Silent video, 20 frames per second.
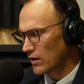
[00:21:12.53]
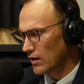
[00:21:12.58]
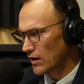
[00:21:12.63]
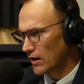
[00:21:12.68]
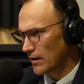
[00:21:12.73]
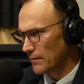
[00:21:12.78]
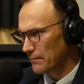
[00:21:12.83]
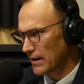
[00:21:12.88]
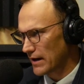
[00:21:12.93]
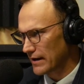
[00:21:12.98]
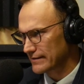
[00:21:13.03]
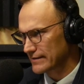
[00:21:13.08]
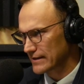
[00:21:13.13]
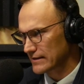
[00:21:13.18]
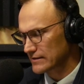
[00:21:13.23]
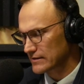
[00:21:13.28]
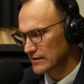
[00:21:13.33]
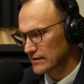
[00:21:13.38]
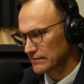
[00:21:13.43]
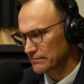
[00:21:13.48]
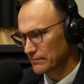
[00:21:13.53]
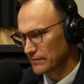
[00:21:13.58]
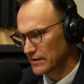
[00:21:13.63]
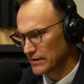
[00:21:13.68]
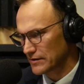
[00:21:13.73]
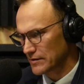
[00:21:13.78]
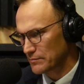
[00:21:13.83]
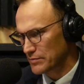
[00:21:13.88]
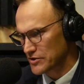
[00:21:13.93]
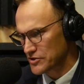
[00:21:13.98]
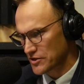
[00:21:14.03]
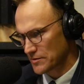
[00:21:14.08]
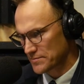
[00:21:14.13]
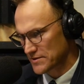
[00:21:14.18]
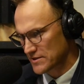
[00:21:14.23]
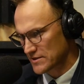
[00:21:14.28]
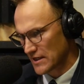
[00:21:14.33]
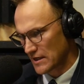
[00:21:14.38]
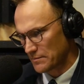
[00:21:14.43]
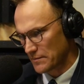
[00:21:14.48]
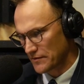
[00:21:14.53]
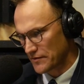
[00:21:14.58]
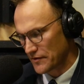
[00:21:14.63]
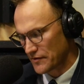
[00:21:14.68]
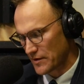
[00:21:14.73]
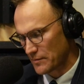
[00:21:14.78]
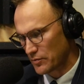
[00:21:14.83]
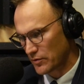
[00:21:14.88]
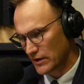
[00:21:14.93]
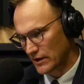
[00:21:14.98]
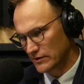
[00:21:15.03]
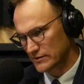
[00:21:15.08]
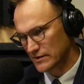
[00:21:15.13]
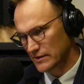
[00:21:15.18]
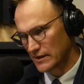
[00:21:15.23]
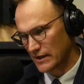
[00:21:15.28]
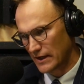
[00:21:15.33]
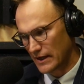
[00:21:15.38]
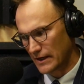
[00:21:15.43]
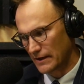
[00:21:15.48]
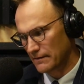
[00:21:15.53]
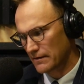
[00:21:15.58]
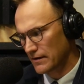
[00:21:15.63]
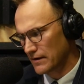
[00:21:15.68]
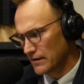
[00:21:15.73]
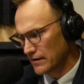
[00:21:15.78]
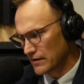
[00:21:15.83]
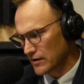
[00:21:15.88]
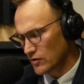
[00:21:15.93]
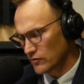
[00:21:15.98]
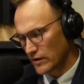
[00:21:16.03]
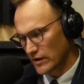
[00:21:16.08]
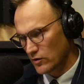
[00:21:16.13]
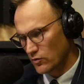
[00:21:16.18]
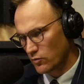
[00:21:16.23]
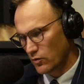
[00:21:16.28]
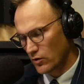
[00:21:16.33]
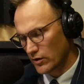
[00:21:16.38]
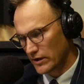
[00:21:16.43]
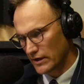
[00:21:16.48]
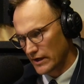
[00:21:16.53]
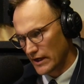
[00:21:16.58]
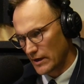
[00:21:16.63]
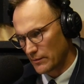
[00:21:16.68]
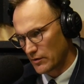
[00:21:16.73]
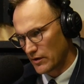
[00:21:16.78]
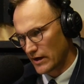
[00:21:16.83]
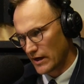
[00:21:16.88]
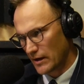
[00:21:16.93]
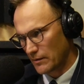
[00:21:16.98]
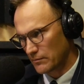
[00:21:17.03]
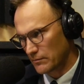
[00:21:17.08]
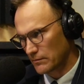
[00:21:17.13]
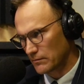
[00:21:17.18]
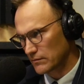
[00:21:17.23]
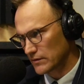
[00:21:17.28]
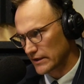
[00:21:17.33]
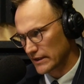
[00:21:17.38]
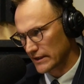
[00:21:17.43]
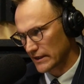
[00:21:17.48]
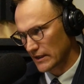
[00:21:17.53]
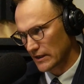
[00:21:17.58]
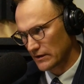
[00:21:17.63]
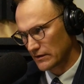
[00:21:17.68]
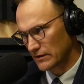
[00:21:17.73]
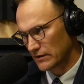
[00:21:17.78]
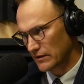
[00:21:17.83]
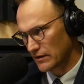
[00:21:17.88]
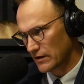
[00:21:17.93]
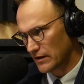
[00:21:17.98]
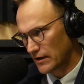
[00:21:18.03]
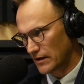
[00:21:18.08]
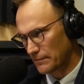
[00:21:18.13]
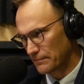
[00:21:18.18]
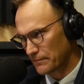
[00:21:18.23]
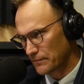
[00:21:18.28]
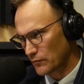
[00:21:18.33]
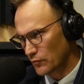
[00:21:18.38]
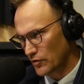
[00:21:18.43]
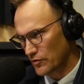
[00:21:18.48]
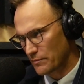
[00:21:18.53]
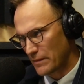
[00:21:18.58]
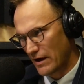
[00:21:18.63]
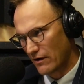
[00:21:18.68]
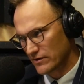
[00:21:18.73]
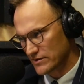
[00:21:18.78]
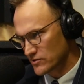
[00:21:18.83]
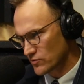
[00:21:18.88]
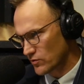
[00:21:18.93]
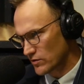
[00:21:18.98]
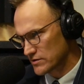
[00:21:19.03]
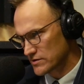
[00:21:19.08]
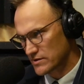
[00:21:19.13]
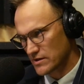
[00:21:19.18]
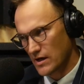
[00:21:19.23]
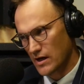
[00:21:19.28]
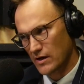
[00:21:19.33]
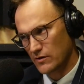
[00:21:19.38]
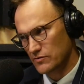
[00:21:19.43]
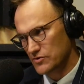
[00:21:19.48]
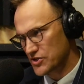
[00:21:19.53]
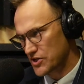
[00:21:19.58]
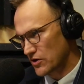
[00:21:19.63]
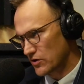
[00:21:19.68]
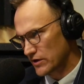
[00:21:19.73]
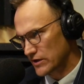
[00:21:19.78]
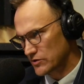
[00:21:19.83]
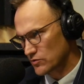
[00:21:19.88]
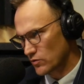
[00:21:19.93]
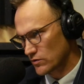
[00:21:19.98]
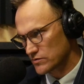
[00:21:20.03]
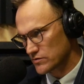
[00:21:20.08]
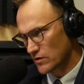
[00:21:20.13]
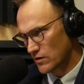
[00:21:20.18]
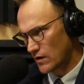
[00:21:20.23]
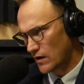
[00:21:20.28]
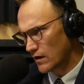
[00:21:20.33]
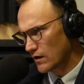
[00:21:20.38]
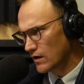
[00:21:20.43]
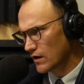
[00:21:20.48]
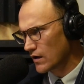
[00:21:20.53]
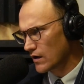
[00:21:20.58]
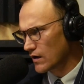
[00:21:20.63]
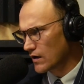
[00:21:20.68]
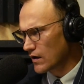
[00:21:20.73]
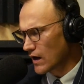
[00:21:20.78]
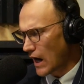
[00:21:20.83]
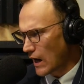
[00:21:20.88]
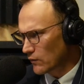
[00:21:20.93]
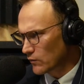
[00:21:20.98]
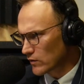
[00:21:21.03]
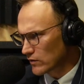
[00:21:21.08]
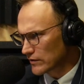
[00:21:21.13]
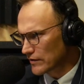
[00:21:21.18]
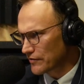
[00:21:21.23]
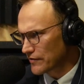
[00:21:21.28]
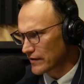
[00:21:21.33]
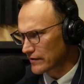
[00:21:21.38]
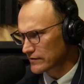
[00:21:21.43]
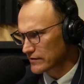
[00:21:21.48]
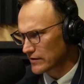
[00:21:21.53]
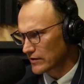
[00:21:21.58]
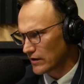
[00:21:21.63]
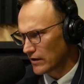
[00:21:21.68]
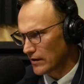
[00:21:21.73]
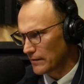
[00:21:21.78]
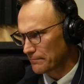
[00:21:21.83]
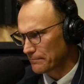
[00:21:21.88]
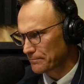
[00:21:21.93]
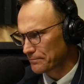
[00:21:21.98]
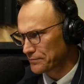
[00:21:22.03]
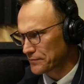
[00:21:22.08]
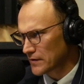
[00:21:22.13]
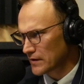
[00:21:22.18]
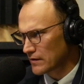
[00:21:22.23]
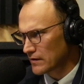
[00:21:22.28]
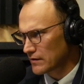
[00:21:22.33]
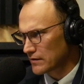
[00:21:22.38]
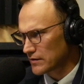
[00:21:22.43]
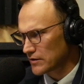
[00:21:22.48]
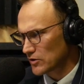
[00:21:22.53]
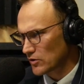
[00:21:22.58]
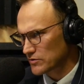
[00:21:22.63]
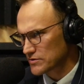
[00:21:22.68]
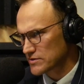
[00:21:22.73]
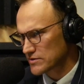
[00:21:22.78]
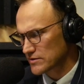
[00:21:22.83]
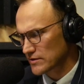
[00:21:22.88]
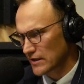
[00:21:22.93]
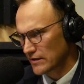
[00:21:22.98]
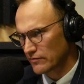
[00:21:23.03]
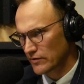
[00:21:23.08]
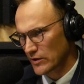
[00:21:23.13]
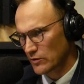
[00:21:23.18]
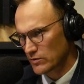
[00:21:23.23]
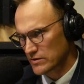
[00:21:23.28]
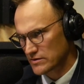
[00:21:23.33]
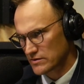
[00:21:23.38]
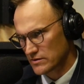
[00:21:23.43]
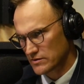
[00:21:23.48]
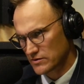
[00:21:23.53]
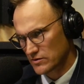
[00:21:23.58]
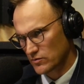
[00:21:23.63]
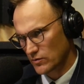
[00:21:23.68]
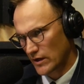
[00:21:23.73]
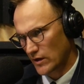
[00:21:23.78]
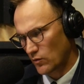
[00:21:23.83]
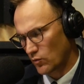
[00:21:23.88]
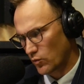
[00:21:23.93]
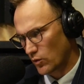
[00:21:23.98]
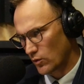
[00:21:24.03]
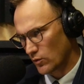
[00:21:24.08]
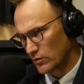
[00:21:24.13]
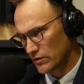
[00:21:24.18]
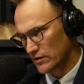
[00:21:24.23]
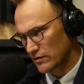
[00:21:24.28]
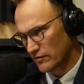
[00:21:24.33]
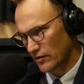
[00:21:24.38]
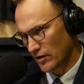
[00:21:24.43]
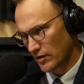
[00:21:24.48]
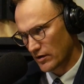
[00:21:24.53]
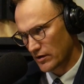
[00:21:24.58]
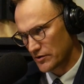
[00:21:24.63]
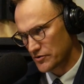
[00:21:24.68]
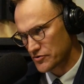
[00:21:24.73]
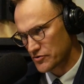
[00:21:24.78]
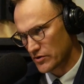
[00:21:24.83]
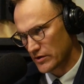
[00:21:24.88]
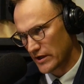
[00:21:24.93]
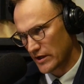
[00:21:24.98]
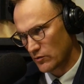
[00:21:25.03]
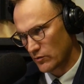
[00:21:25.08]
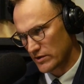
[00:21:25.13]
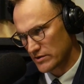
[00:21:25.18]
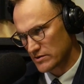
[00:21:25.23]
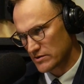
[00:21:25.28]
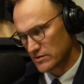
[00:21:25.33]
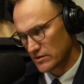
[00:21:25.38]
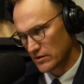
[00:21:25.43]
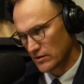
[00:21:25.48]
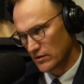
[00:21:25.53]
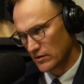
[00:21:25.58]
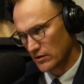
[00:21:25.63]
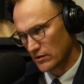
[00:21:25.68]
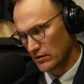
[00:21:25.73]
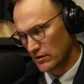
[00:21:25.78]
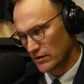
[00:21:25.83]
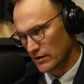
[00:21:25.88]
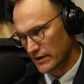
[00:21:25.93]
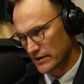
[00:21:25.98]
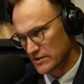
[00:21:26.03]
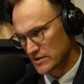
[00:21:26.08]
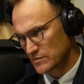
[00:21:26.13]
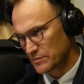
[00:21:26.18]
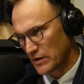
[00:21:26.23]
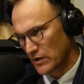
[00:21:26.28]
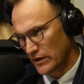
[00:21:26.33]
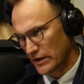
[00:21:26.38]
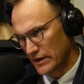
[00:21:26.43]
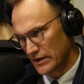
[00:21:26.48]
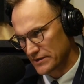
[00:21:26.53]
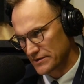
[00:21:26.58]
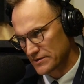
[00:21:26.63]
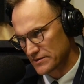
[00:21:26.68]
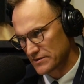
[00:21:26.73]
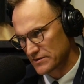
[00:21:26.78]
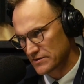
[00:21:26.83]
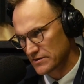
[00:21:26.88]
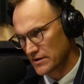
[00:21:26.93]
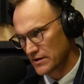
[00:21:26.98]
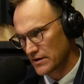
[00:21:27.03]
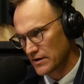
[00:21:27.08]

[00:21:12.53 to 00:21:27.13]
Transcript: I think in the bishop's statement that they put out today, they quoted Abraham Lincoln, with malice towards none, charity towards all. I really think that slavery was this great wound of our country, and we still experience